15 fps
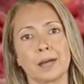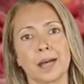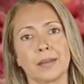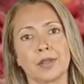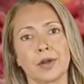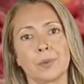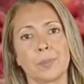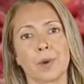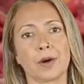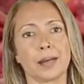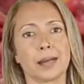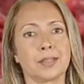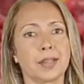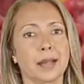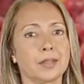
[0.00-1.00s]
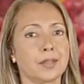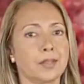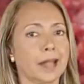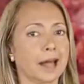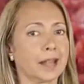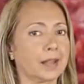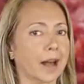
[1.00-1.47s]
If your body
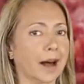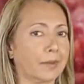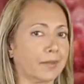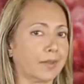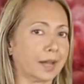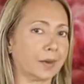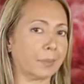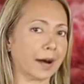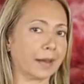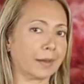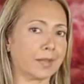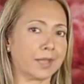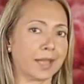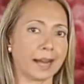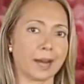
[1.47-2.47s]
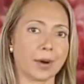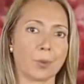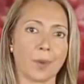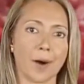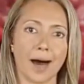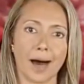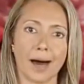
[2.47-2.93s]
doesn't get enough vitamin D,
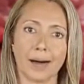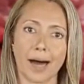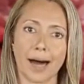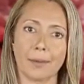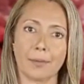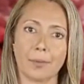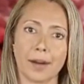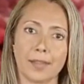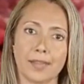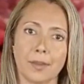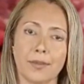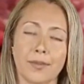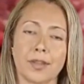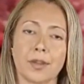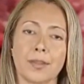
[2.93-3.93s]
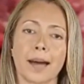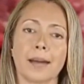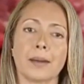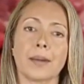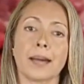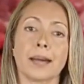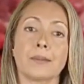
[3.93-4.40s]
you are at risk for
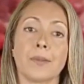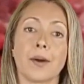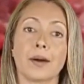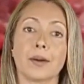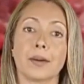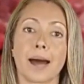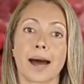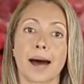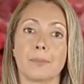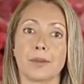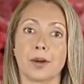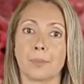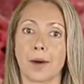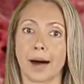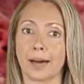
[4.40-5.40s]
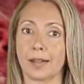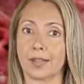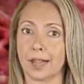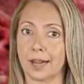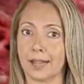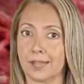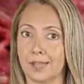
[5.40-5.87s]
developing bone
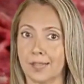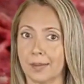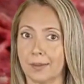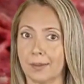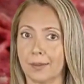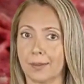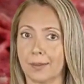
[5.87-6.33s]
abnormalities,